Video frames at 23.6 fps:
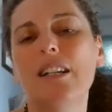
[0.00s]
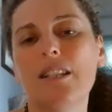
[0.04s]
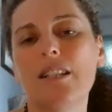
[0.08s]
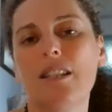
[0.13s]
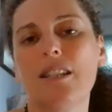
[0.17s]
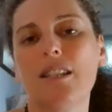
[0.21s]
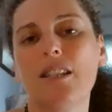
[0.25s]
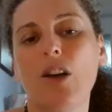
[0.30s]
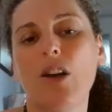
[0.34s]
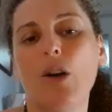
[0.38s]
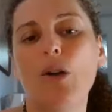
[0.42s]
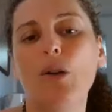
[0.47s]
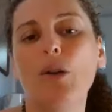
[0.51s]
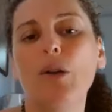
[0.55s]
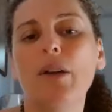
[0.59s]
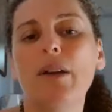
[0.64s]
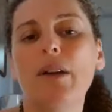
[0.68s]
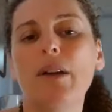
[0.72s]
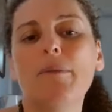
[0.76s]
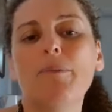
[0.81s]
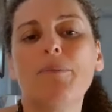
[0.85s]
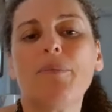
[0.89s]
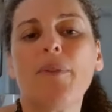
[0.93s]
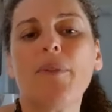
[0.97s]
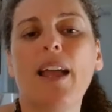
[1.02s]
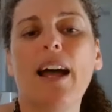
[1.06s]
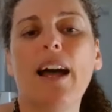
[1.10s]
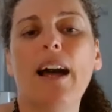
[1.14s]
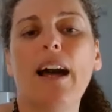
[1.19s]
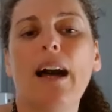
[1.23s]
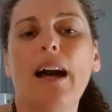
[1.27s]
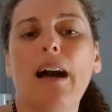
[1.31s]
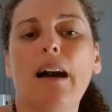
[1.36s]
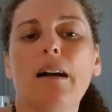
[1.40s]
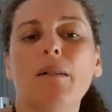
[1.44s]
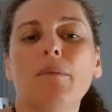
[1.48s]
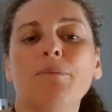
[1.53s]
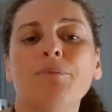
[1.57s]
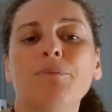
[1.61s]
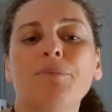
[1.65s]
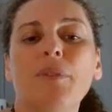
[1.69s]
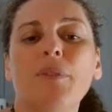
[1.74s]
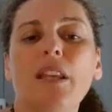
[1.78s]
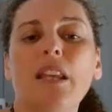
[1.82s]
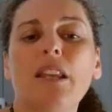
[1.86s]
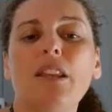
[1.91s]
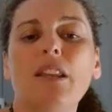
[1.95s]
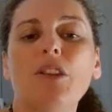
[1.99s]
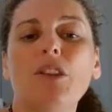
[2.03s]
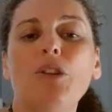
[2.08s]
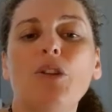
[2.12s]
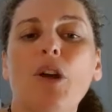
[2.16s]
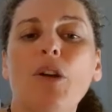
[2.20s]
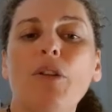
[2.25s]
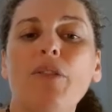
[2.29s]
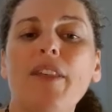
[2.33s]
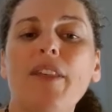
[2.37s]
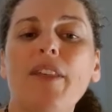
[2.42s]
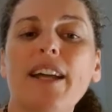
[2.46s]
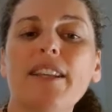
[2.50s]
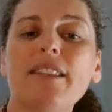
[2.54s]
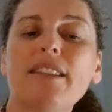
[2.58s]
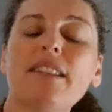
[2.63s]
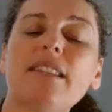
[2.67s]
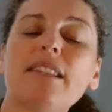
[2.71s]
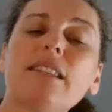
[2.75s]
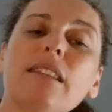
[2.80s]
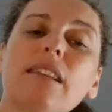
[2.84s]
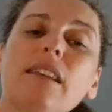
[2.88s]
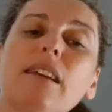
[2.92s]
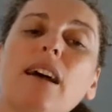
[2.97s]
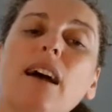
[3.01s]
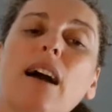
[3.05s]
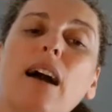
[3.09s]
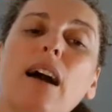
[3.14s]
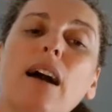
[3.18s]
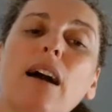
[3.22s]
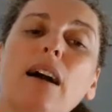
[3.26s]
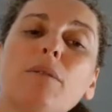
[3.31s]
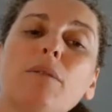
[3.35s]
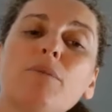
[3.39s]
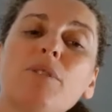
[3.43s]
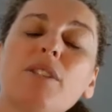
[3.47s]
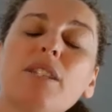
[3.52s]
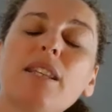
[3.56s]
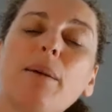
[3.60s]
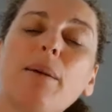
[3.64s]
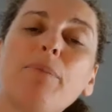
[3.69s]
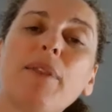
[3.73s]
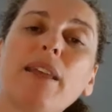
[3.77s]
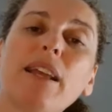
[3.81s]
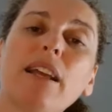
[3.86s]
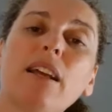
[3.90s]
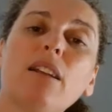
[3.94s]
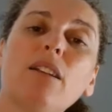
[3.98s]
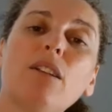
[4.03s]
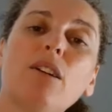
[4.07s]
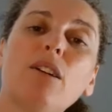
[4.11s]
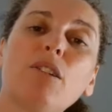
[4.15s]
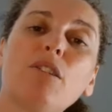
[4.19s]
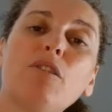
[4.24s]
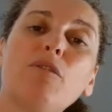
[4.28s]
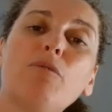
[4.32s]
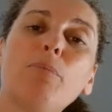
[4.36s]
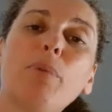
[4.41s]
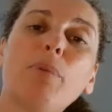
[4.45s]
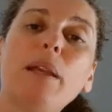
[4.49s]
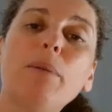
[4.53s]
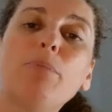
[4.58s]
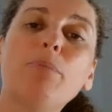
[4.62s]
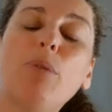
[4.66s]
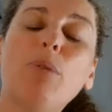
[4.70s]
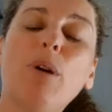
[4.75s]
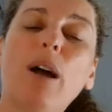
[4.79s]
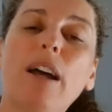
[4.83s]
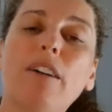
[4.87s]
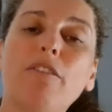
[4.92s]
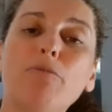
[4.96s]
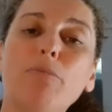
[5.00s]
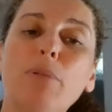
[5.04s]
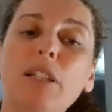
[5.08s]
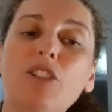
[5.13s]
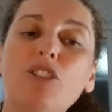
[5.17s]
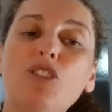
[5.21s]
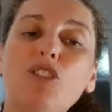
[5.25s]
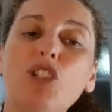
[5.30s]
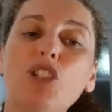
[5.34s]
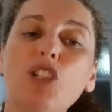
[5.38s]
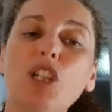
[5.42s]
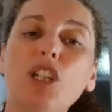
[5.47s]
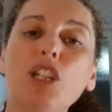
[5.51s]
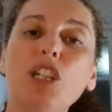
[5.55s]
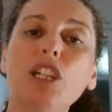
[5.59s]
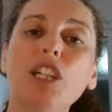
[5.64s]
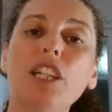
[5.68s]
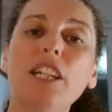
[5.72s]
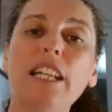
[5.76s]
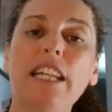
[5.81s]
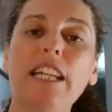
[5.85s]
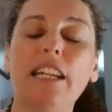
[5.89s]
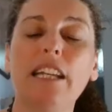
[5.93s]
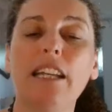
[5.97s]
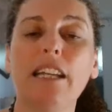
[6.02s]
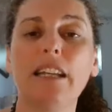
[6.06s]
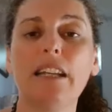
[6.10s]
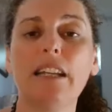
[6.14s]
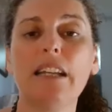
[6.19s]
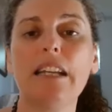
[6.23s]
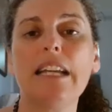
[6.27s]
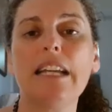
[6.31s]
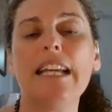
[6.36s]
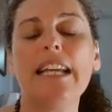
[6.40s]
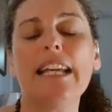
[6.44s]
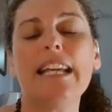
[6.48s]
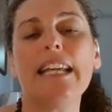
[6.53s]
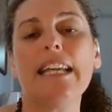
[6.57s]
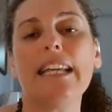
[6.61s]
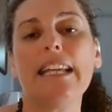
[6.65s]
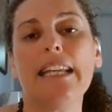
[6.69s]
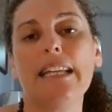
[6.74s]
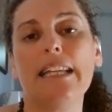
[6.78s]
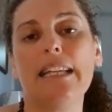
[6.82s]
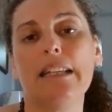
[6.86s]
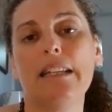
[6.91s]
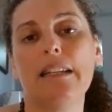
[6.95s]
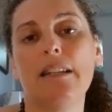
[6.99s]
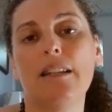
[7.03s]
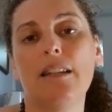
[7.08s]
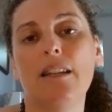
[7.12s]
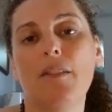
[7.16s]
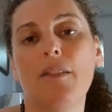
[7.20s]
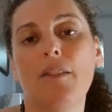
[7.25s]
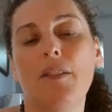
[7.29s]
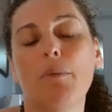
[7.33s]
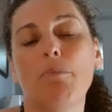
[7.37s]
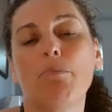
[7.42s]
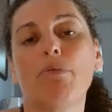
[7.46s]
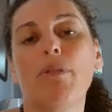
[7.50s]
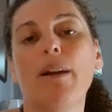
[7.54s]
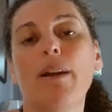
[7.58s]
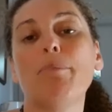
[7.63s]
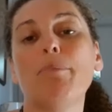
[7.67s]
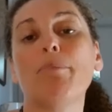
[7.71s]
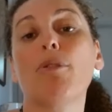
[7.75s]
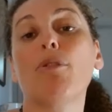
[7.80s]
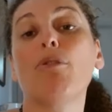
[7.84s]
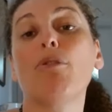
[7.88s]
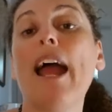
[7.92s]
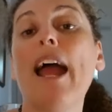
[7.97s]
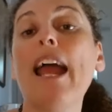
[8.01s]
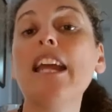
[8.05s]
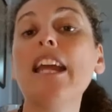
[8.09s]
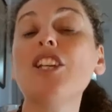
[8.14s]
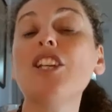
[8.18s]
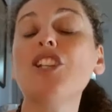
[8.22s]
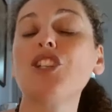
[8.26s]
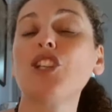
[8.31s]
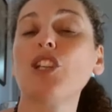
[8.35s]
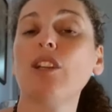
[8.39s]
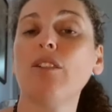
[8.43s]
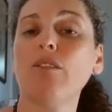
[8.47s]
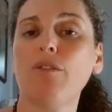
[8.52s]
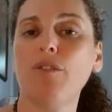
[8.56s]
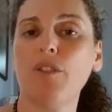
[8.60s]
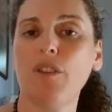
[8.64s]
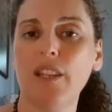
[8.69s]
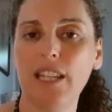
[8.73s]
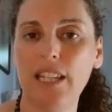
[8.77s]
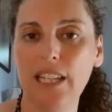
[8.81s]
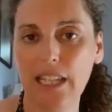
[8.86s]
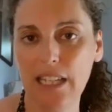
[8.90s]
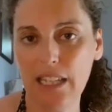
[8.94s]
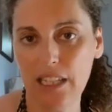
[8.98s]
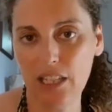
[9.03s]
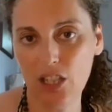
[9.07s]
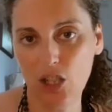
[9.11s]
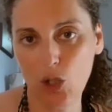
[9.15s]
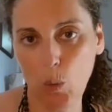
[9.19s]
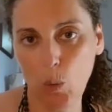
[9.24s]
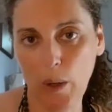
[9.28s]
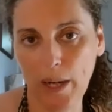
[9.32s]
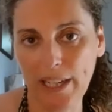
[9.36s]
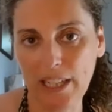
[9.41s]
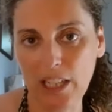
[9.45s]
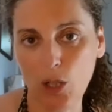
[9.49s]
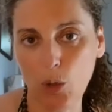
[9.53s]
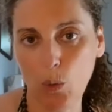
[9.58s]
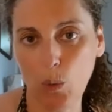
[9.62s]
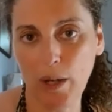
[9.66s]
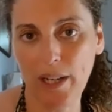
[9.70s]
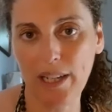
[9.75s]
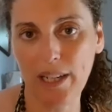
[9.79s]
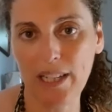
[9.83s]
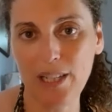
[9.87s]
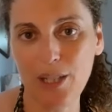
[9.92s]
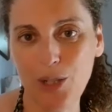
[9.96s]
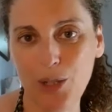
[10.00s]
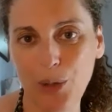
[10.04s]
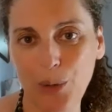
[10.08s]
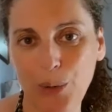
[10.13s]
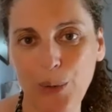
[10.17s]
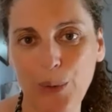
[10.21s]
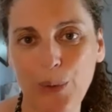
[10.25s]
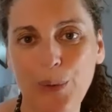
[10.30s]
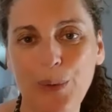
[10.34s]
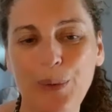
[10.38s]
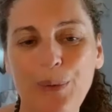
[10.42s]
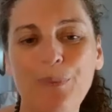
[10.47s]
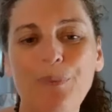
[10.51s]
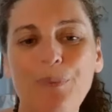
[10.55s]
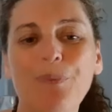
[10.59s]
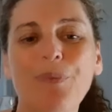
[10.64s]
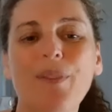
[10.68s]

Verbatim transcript: So um, you know, that's um, something a lot of people have been journeying in the preparation for the year 2022.